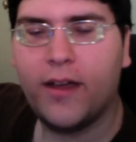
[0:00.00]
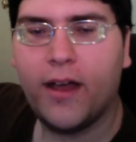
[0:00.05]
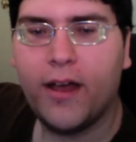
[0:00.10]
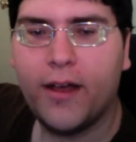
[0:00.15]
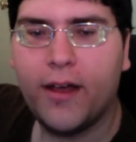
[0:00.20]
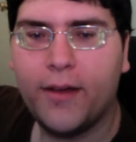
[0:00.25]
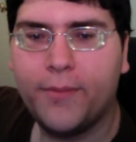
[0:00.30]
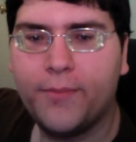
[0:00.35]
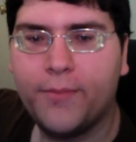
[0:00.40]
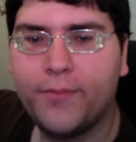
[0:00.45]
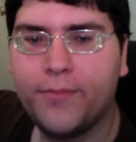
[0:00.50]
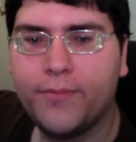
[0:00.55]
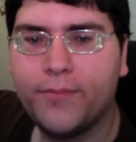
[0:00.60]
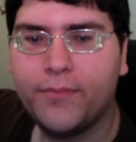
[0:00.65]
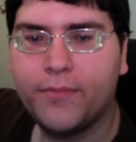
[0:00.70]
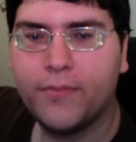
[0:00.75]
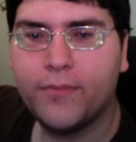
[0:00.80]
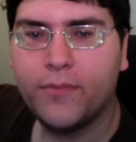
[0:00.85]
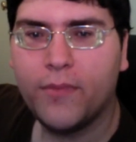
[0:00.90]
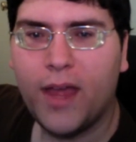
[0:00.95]
Um,
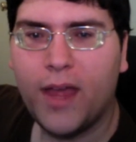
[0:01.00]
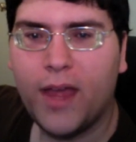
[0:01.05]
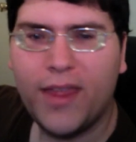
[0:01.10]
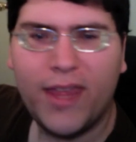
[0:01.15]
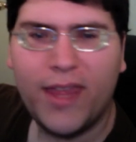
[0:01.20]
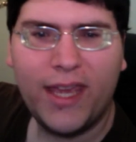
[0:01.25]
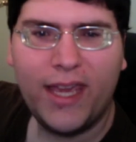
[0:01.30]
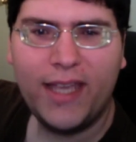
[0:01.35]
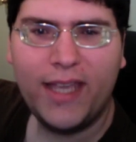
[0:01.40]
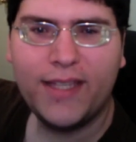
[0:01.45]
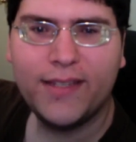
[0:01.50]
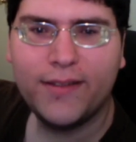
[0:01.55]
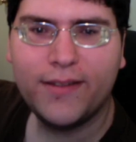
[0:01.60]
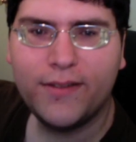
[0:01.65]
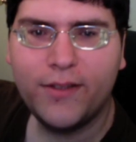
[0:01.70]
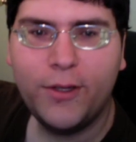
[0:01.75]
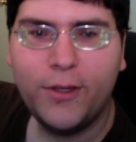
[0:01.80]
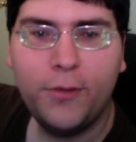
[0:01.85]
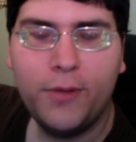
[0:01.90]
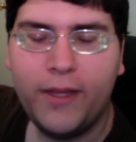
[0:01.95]
I think he's
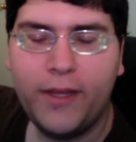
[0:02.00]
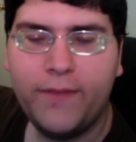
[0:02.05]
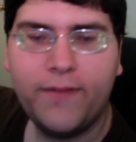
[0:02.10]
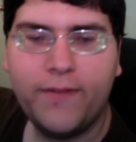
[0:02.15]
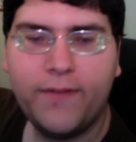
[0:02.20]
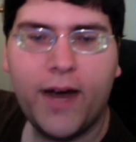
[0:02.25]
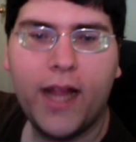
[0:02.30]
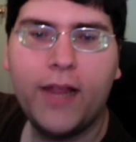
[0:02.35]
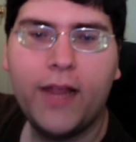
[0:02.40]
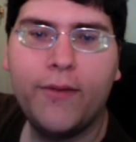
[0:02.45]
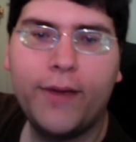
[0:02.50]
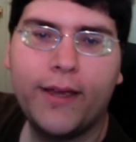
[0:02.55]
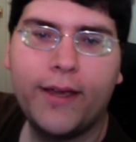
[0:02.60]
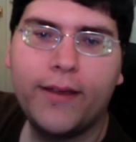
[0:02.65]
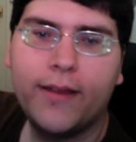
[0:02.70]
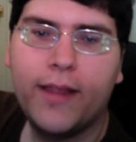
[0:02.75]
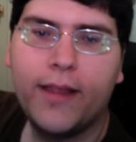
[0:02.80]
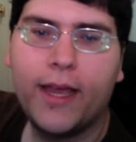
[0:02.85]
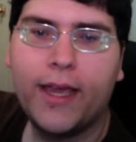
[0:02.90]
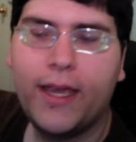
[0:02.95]
newly following,
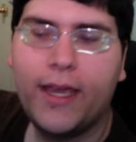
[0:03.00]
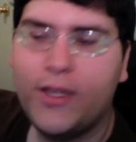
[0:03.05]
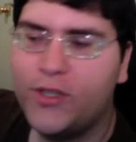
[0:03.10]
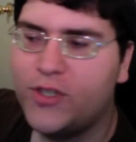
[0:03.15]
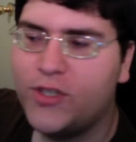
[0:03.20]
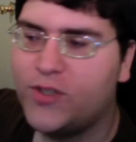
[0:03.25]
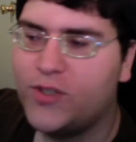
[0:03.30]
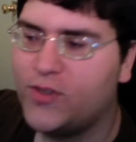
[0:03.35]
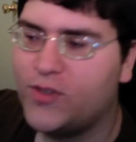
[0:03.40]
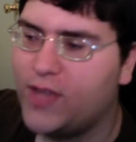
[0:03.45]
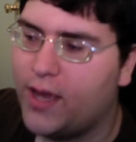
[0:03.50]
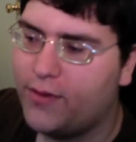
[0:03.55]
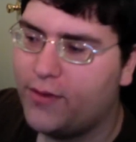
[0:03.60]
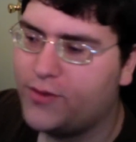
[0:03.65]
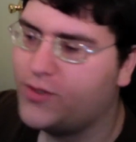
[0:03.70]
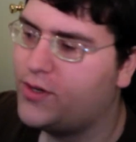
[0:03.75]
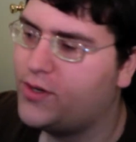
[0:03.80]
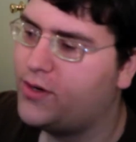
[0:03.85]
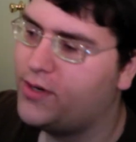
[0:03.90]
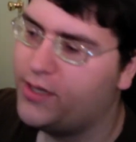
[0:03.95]
like he just now
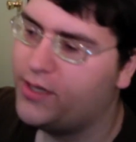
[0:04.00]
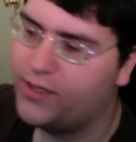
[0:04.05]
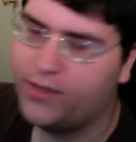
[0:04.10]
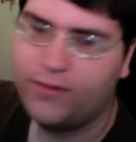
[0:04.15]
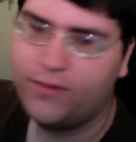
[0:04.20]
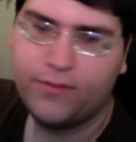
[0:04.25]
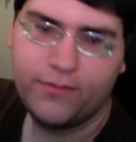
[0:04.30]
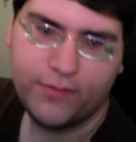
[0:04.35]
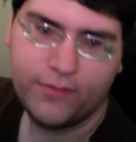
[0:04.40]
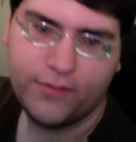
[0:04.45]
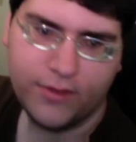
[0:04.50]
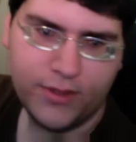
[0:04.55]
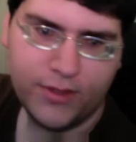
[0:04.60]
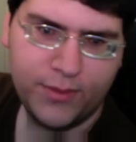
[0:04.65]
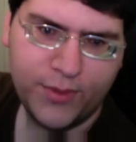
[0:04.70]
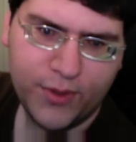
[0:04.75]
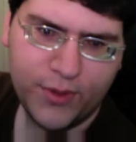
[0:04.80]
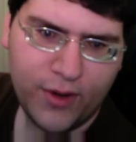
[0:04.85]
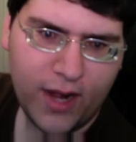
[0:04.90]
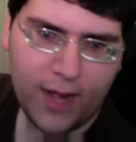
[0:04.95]
started
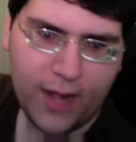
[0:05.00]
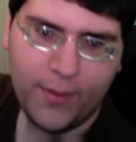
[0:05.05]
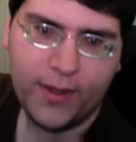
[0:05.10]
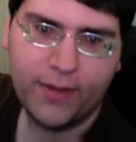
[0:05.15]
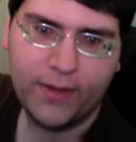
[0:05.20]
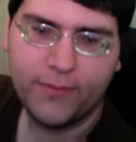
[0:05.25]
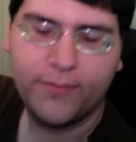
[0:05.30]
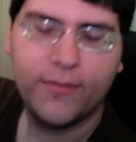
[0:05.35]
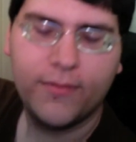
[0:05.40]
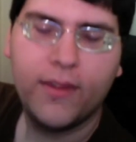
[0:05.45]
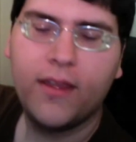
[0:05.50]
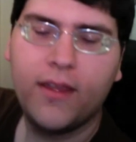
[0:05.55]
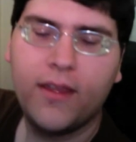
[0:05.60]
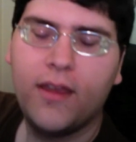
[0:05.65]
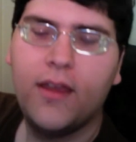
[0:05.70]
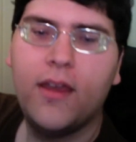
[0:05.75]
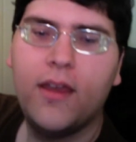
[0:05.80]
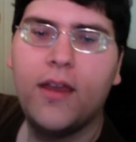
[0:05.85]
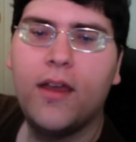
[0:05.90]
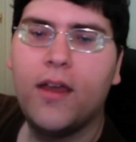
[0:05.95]
subscribing.
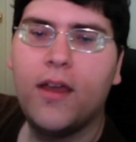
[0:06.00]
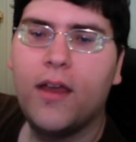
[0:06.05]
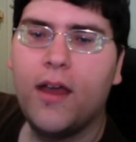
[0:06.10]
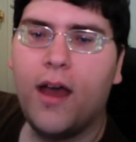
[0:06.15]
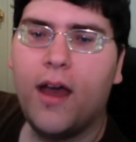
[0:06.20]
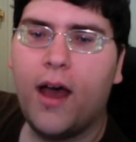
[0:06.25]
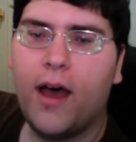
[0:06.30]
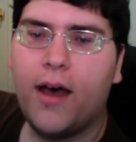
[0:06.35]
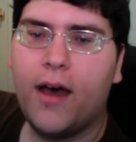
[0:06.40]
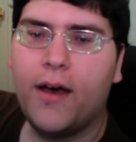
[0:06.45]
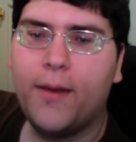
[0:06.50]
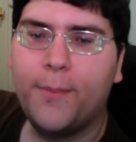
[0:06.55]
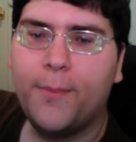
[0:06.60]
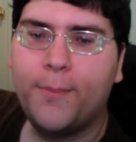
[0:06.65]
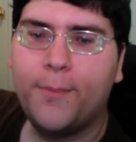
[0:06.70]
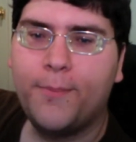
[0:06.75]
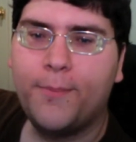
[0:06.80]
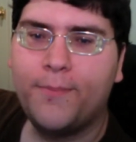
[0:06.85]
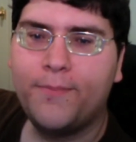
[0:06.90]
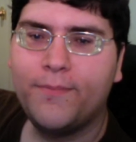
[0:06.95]

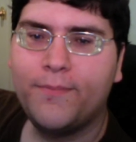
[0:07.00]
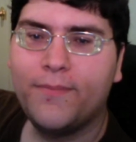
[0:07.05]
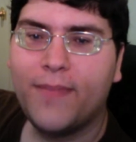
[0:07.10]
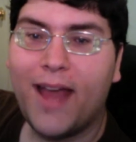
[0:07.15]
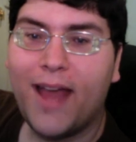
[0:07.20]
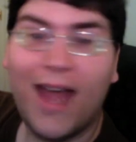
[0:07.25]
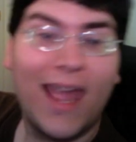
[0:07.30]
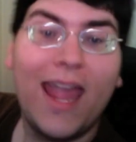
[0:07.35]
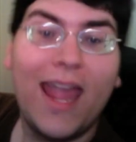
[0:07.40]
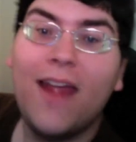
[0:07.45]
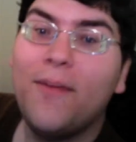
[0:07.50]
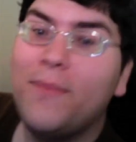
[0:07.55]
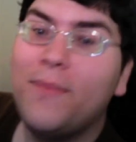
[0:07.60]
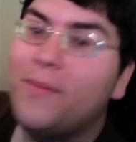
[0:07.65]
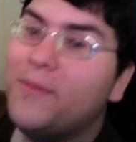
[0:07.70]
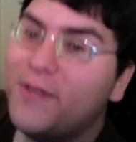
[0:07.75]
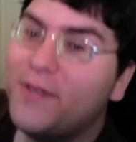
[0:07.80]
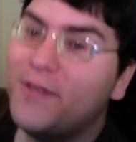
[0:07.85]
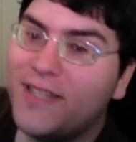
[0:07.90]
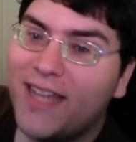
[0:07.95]
Um, I can't
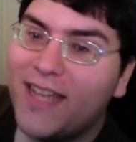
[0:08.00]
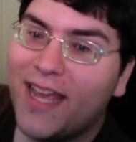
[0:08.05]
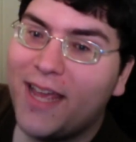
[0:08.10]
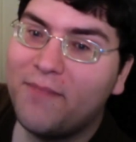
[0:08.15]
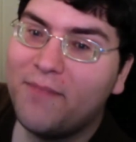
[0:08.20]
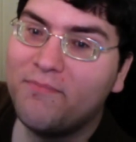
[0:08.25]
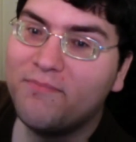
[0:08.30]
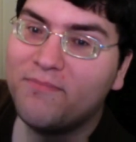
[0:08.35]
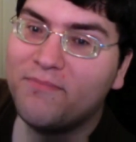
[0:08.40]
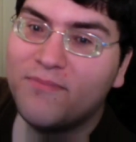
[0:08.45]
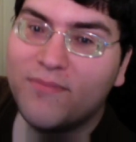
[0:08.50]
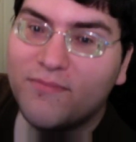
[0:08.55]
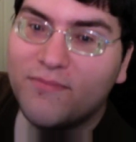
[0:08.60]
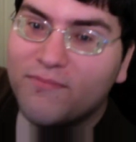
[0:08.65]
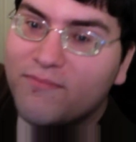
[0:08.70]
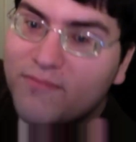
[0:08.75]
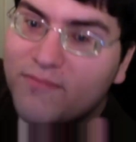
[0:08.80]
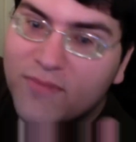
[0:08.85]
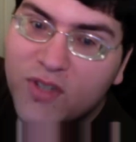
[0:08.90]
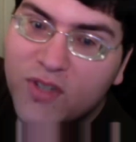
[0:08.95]
remember his name.
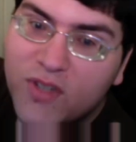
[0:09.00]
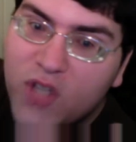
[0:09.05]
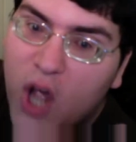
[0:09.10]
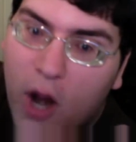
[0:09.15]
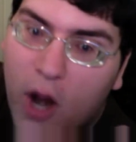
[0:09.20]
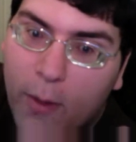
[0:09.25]
Sorry.